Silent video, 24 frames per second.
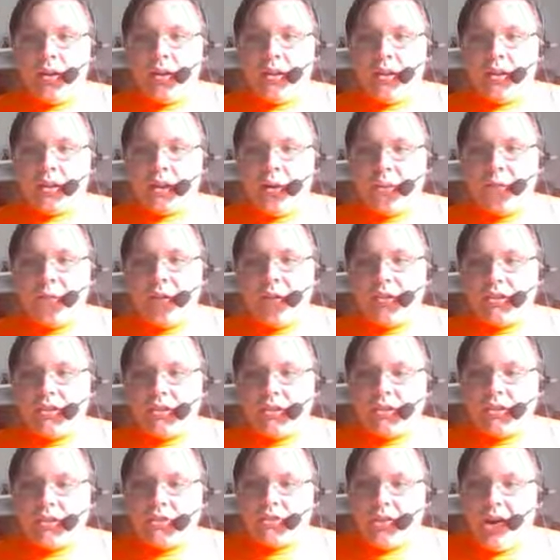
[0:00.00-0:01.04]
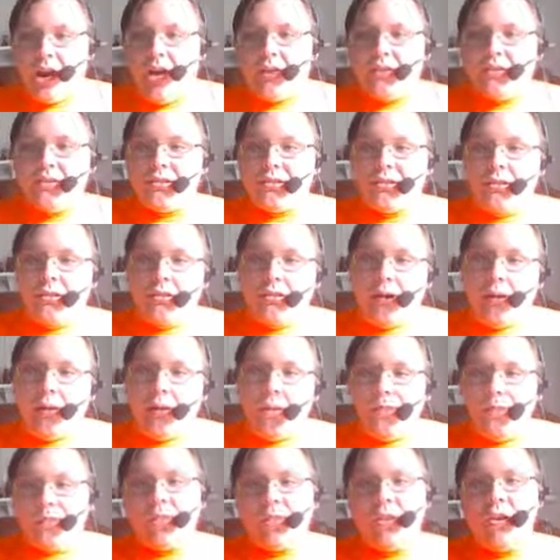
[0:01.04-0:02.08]
The defense is trying to
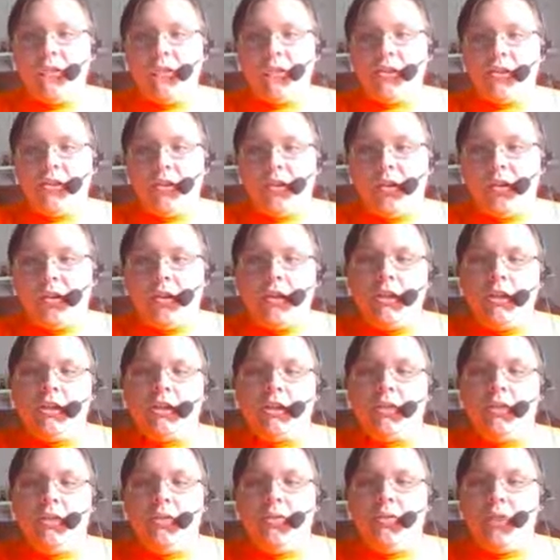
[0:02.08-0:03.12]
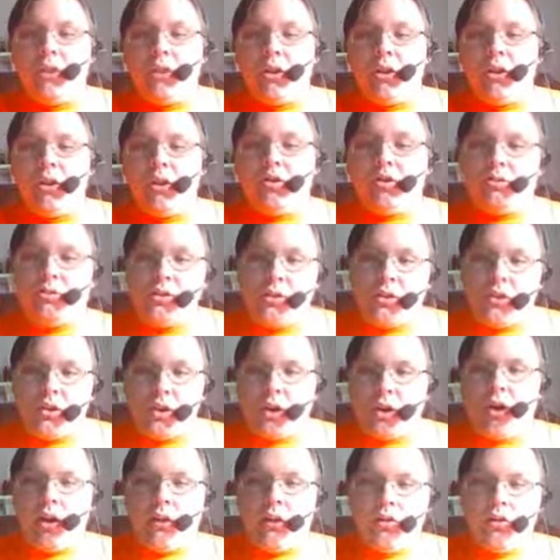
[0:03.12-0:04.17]
confuse the issue with the
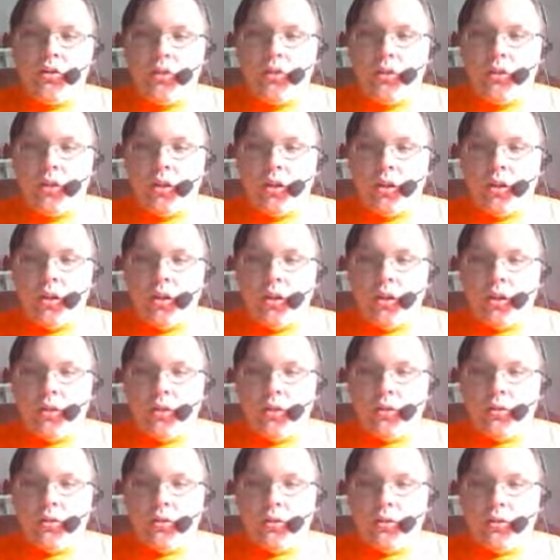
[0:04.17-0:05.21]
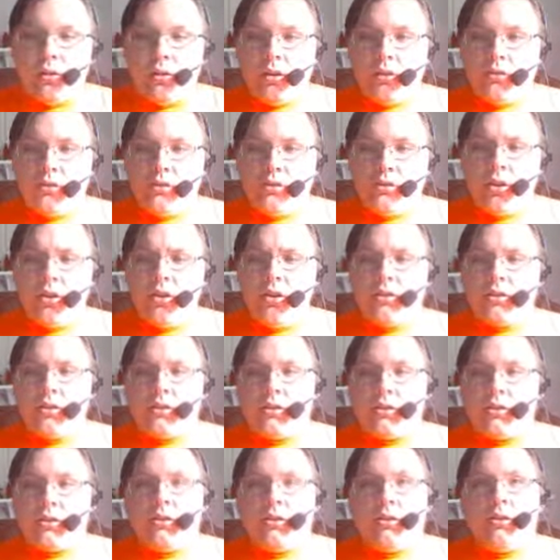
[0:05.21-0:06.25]
trial concerns.
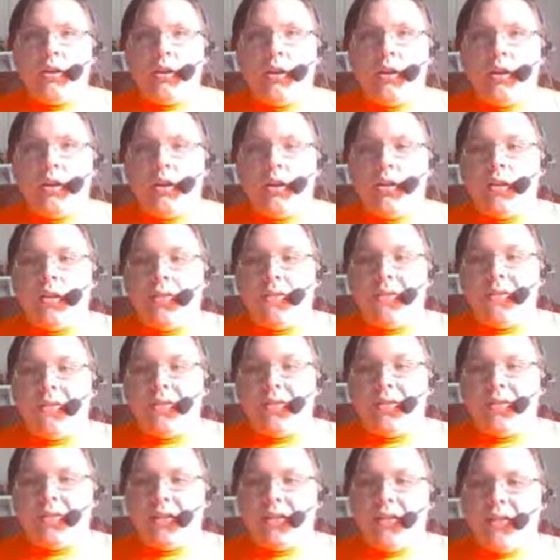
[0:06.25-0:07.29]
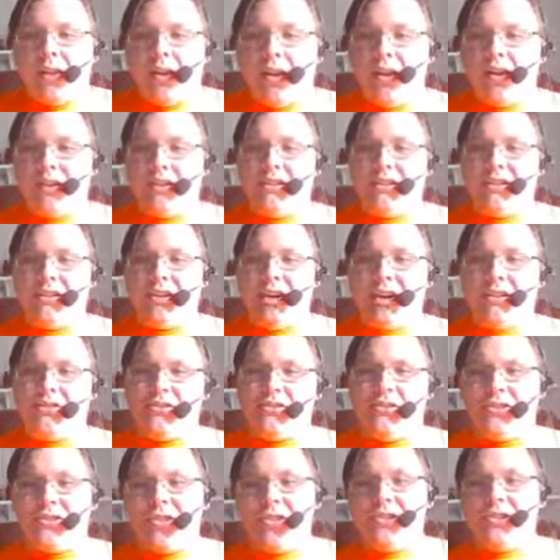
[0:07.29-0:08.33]
Yes,
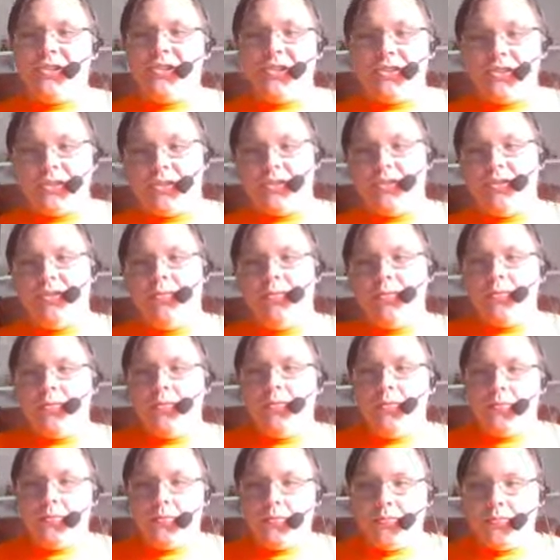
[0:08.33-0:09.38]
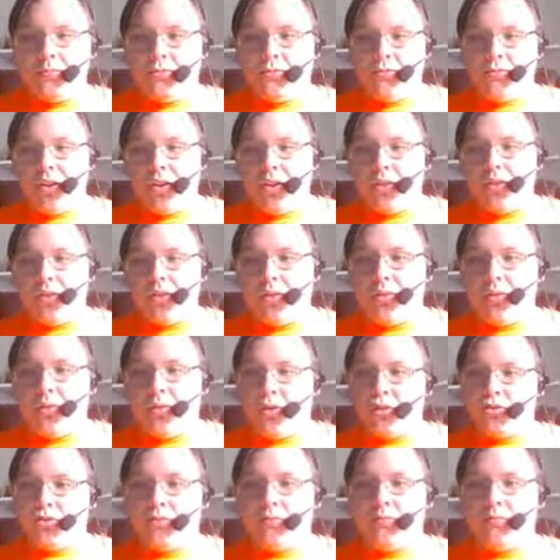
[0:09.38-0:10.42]
of course. You will withdraw your
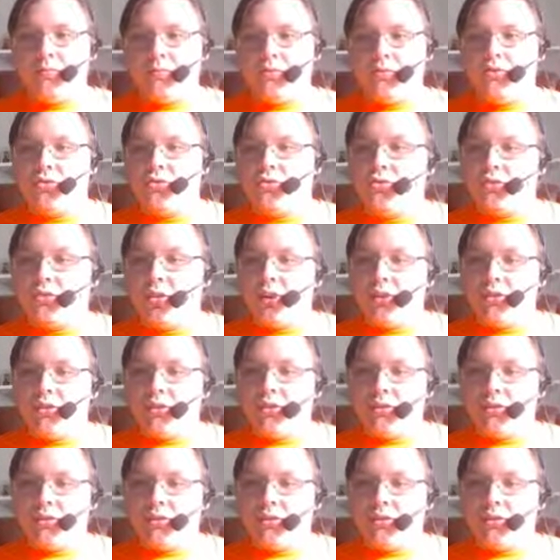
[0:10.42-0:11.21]
question, Mr. Wright.